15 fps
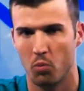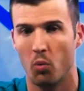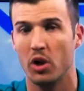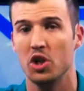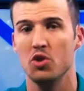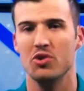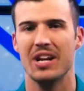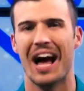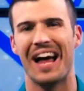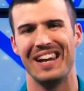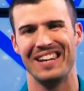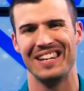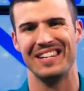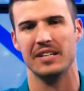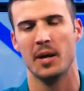What do you not
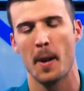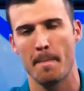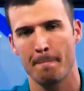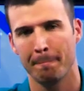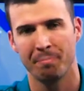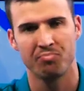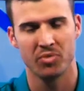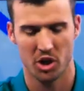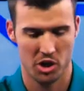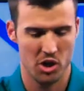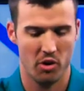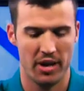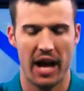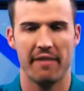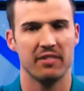need? You
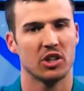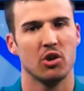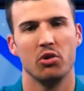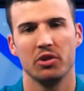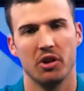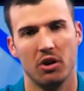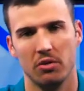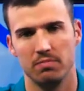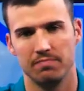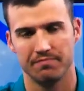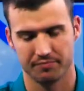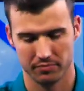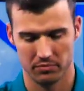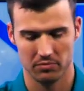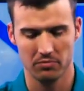don't have to cold call.
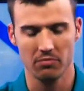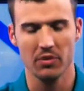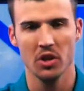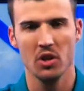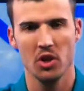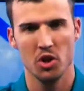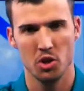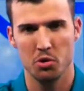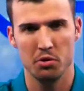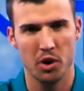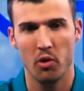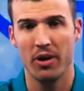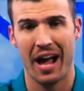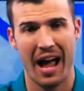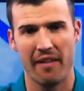You
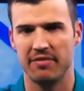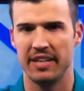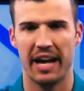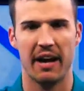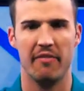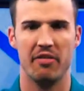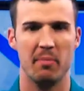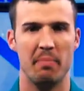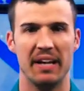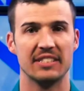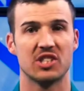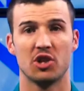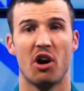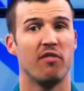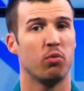don't have to have the best
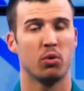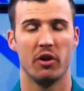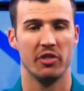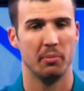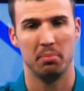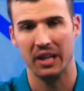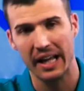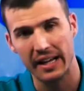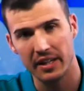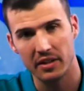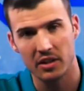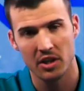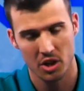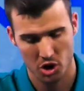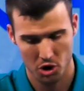software on the planet.
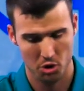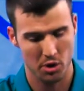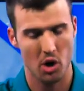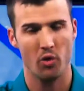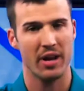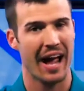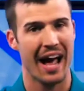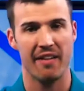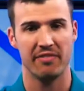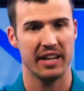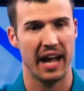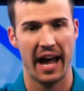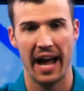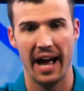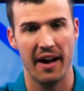You don't have to
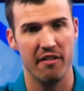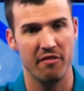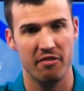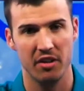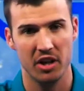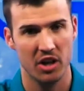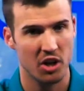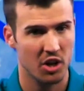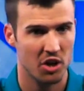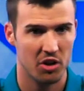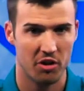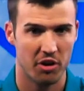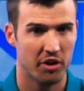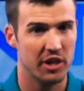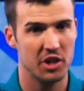have
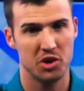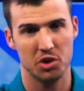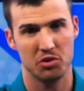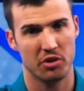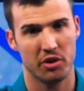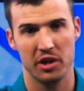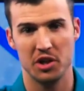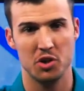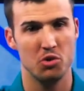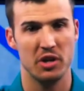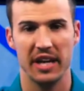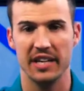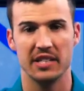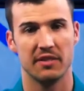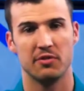32
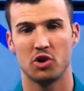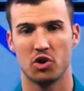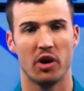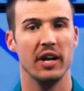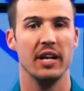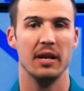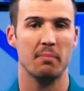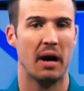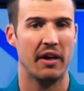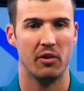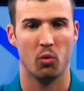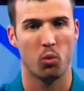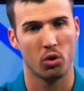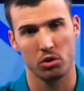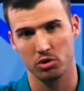days of training by the
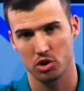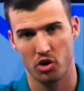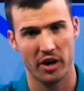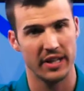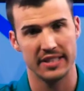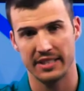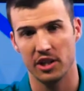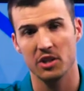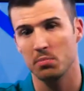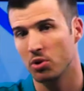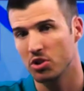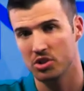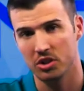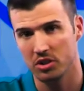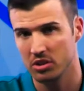world's greatest
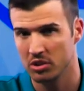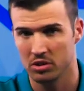salesperson.